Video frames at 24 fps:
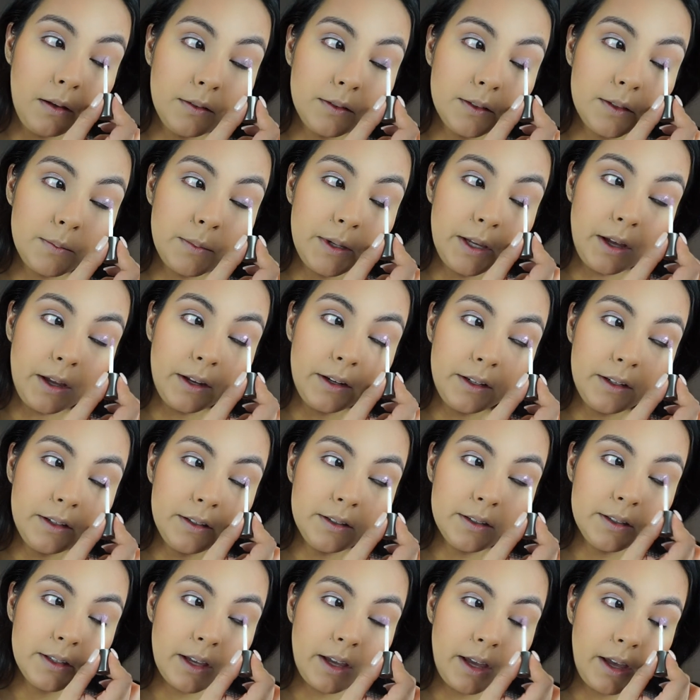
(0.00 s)
To be
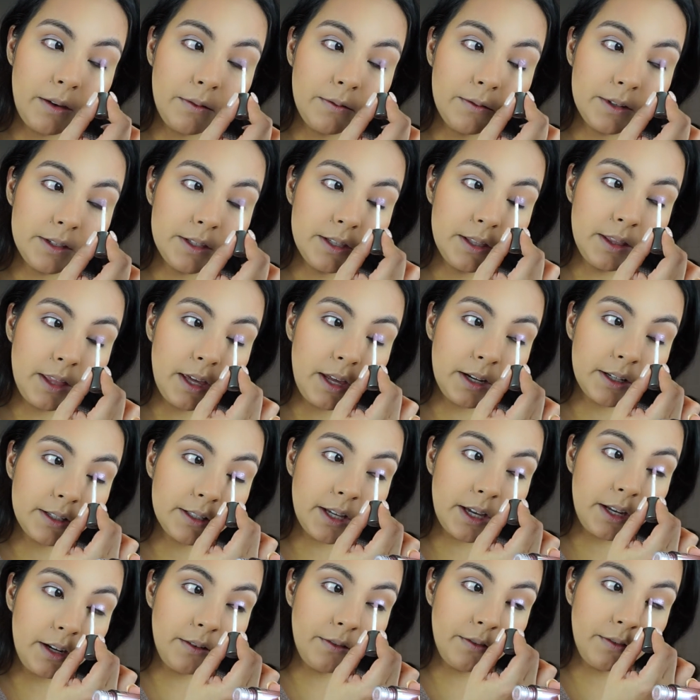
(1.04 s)
honest, I wasn't that
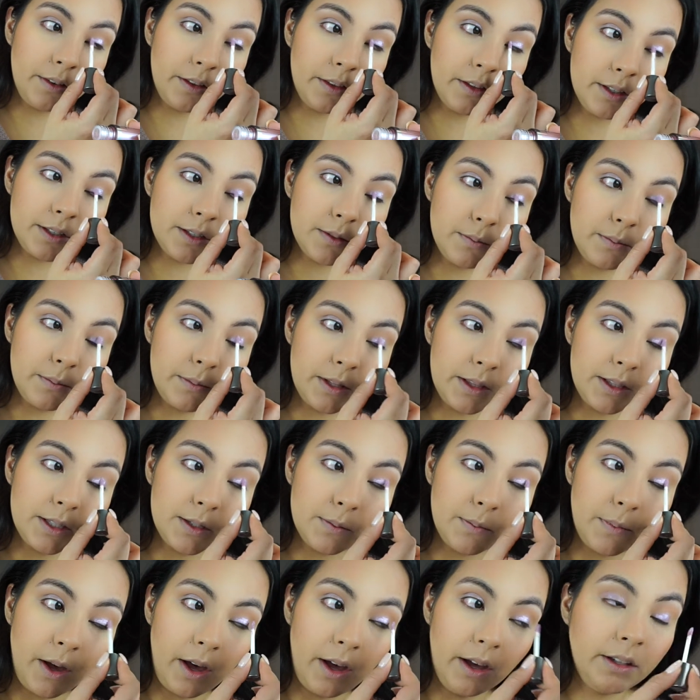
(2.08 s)
excited for this month's
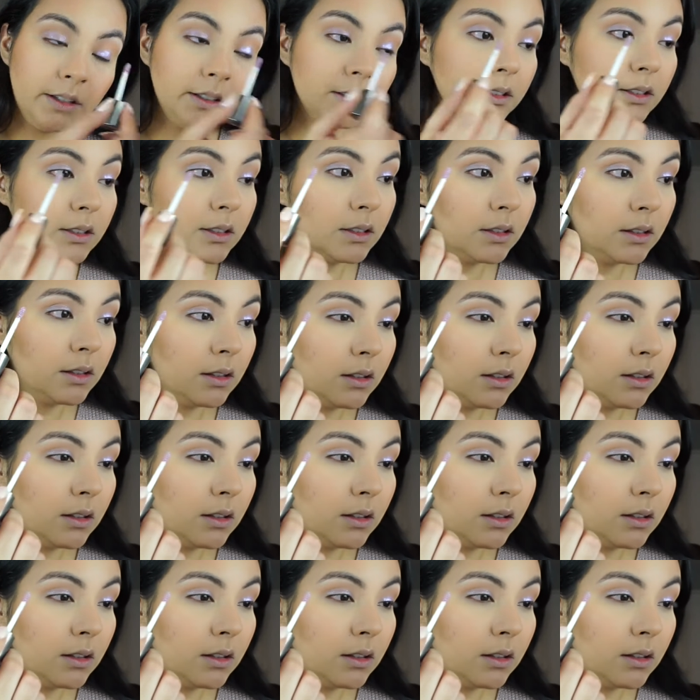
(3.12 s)
box.